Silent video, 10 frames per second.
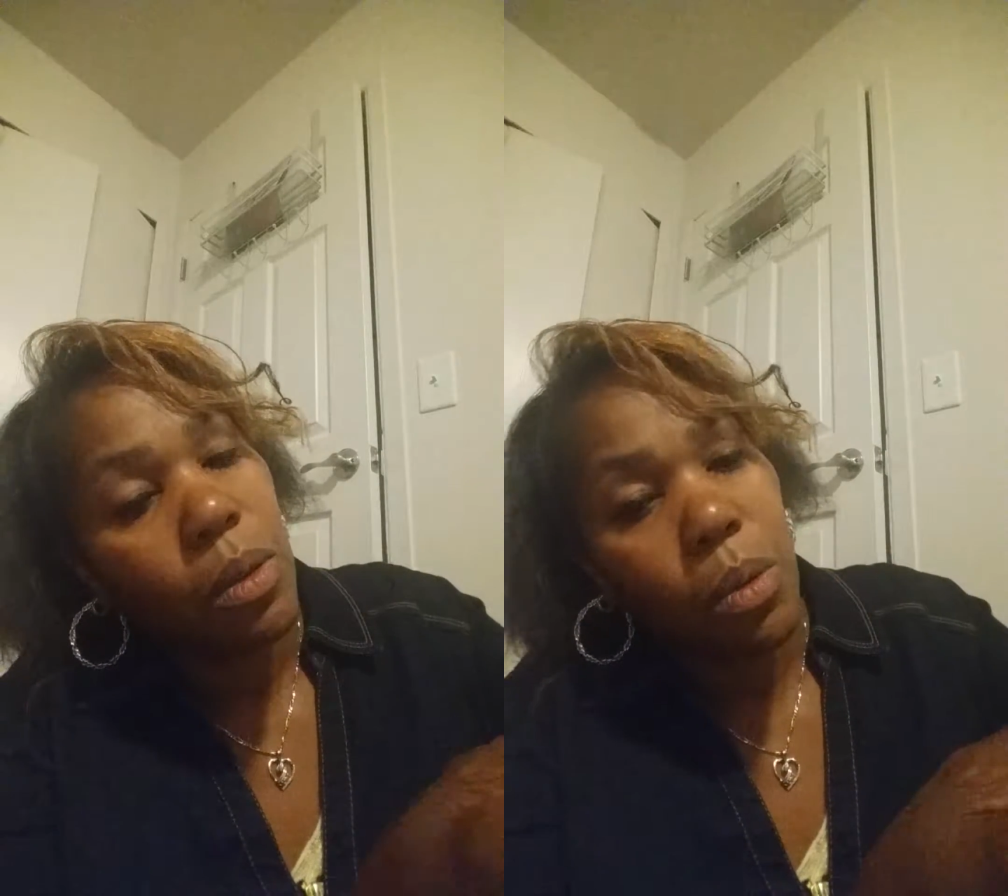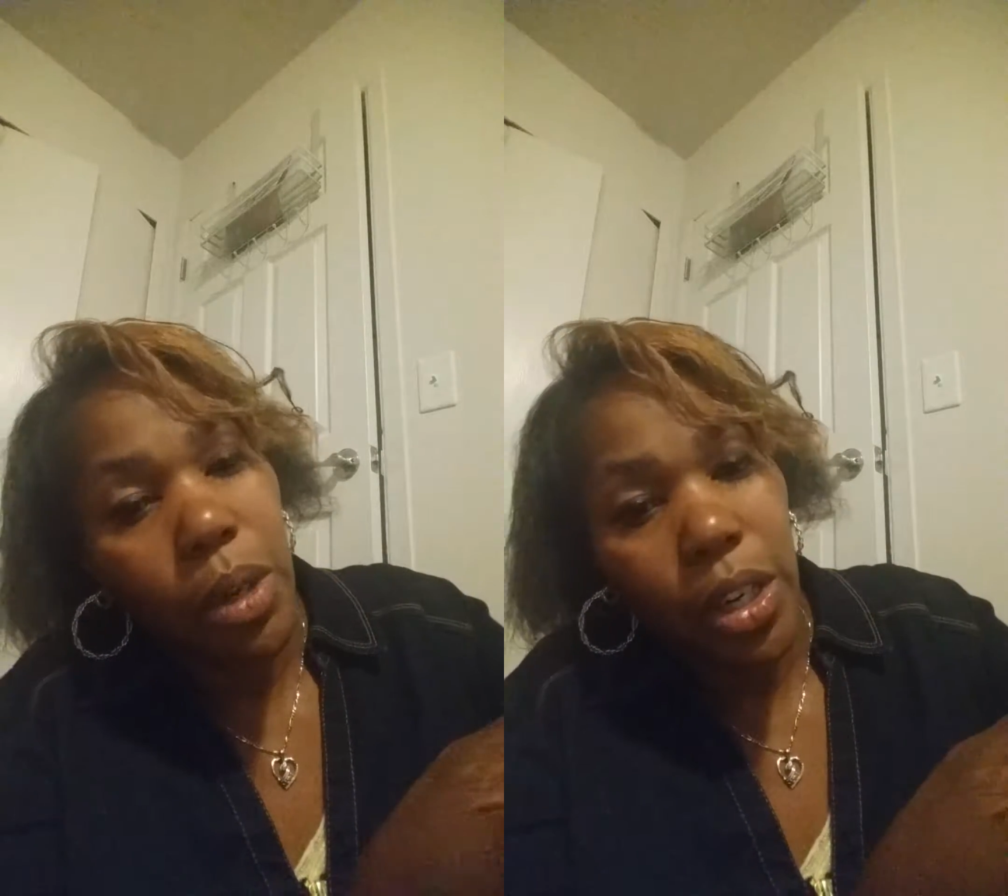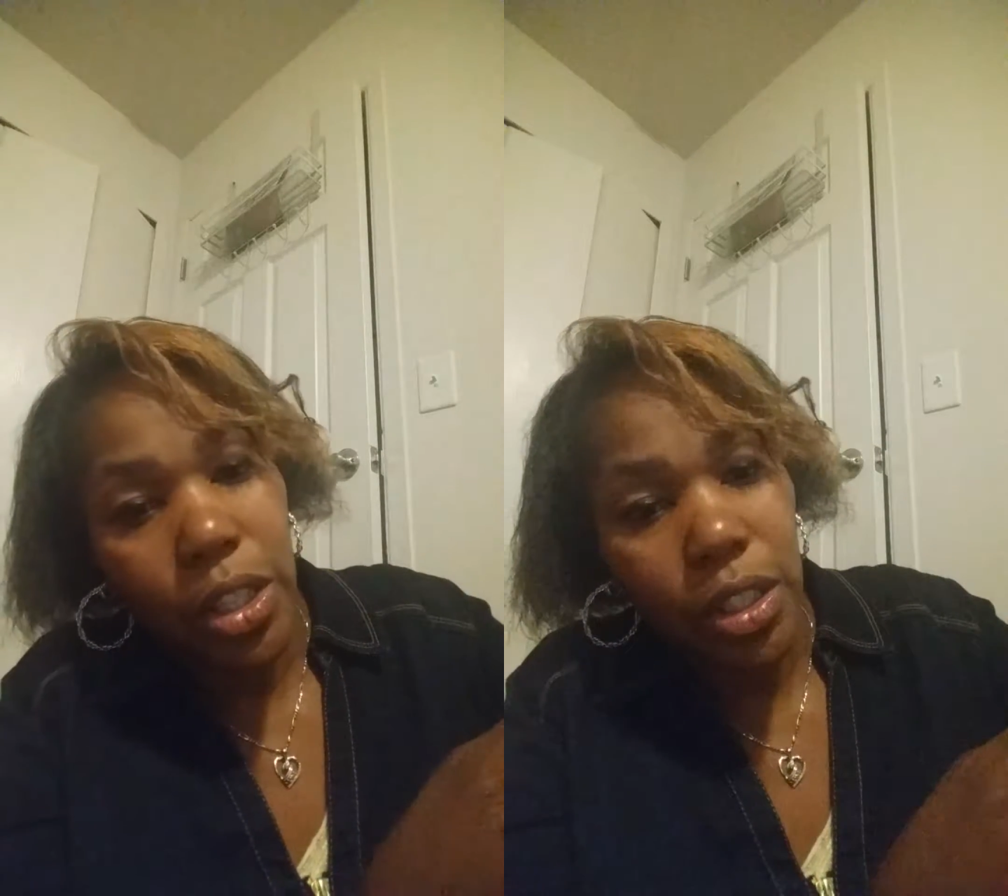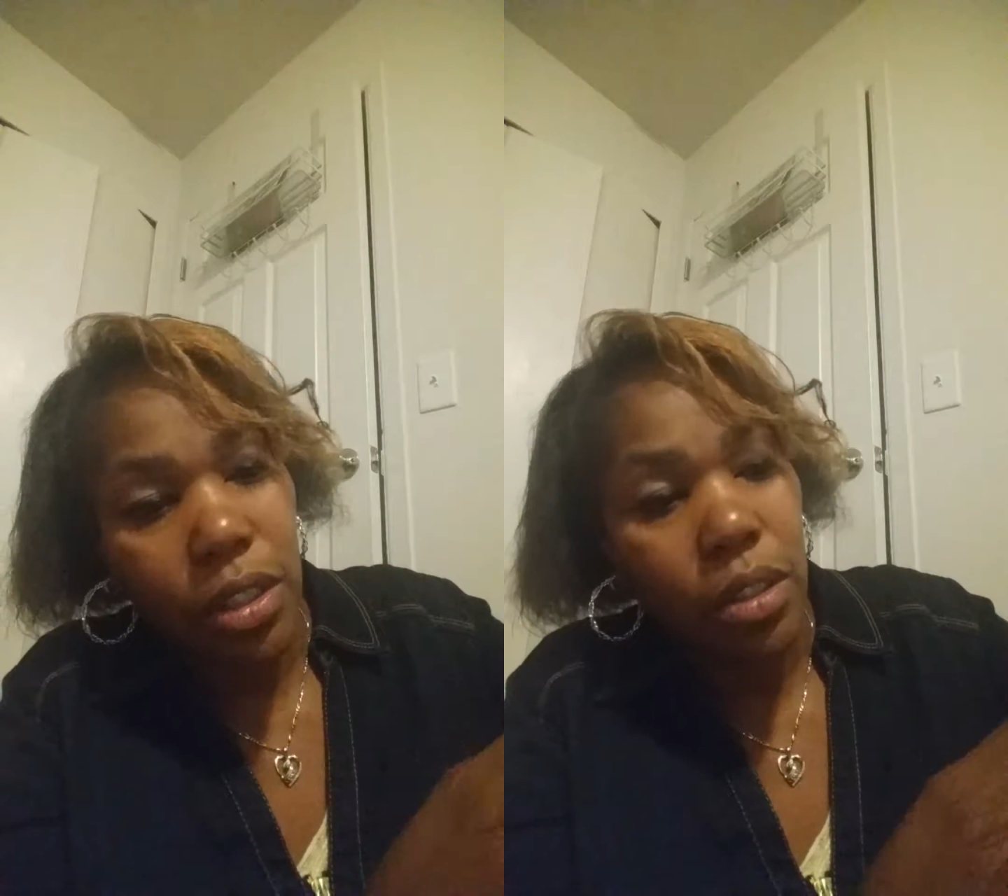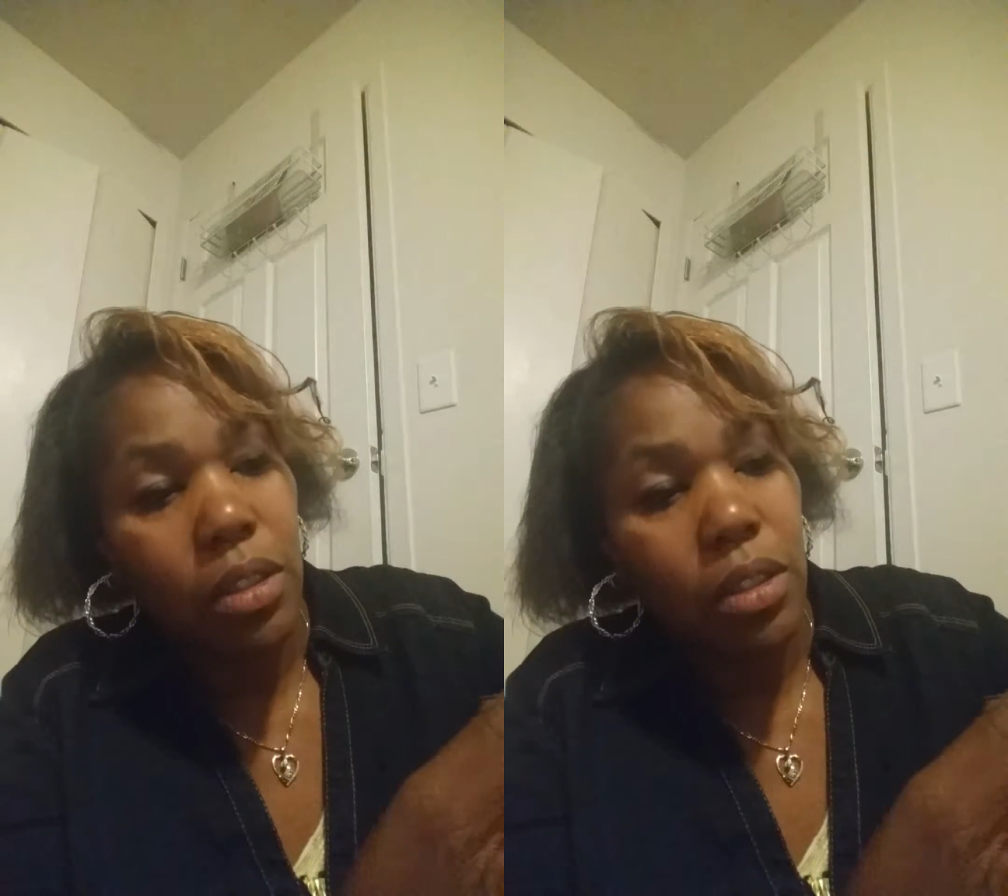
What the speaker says: works,